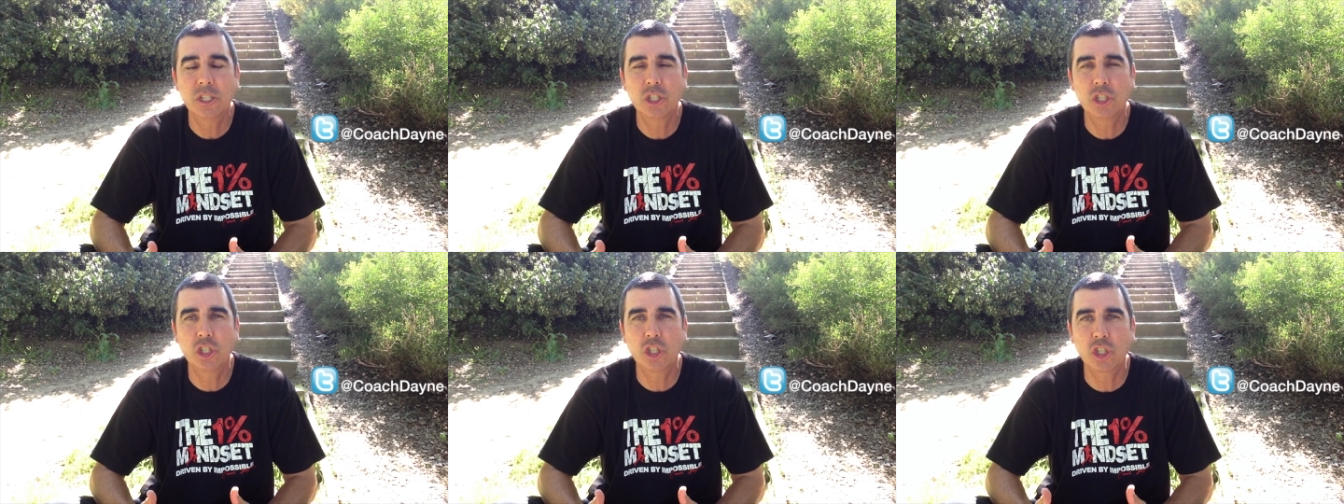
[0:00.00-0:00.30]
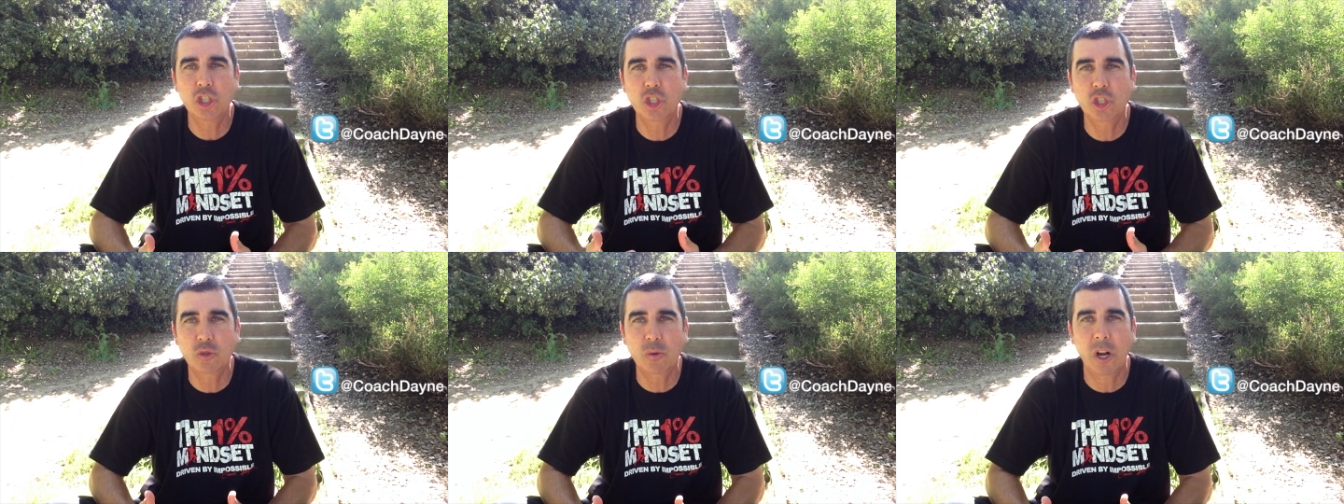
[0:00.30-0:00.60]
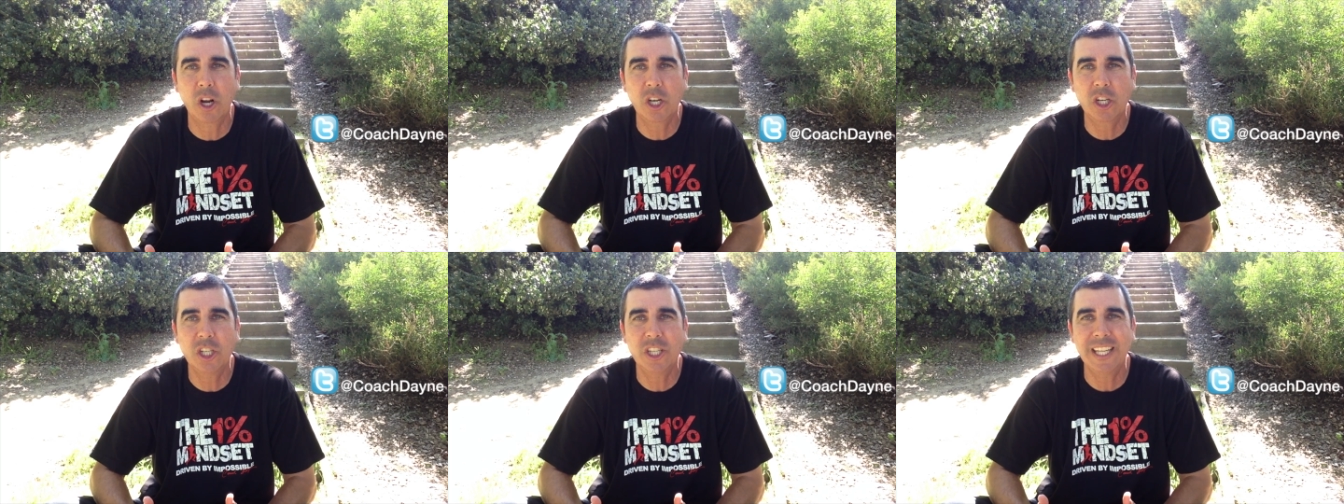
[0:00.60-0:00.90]

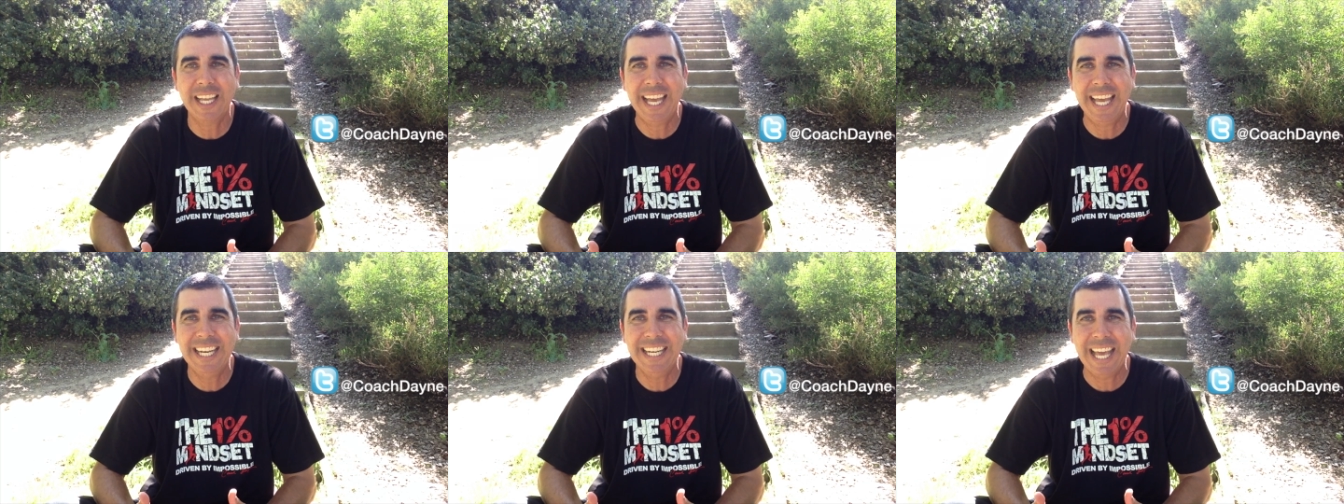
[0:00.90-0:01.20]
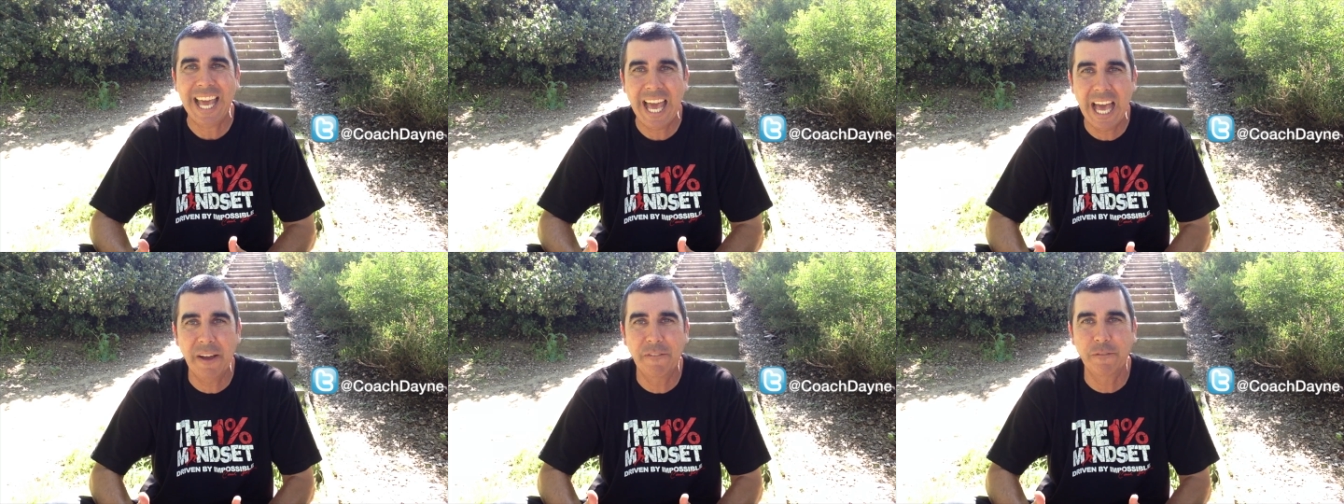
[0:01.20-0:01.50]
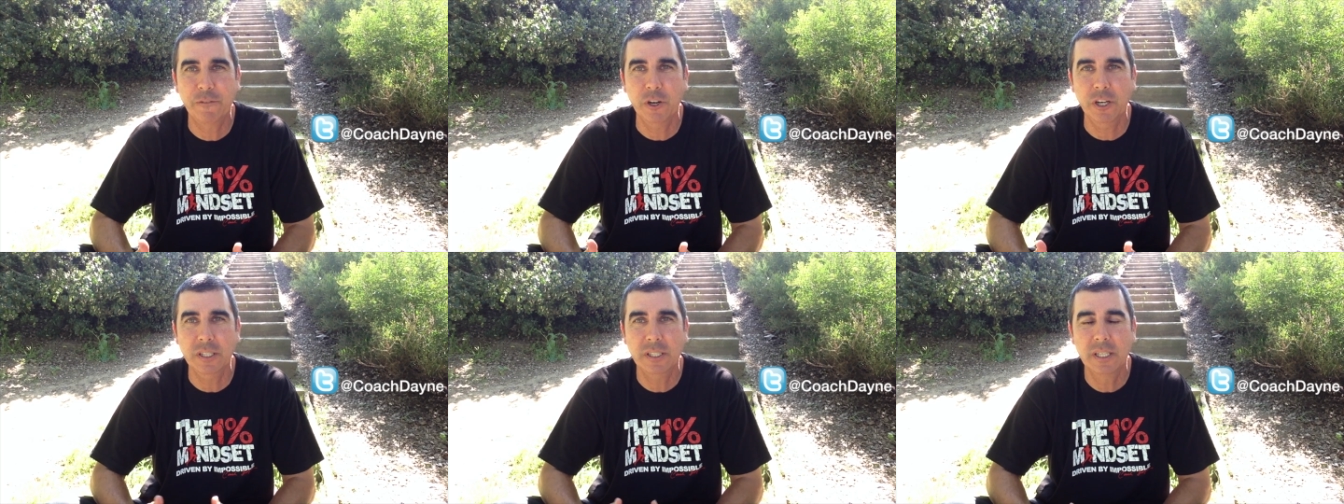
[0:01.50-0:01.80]
struggle and
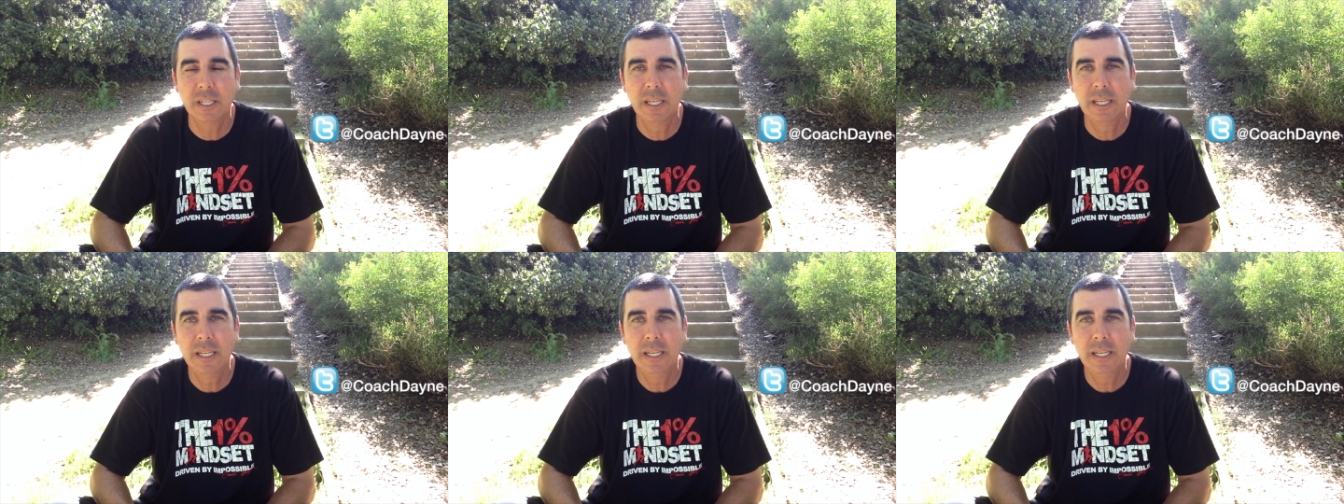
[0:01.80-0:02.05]
effort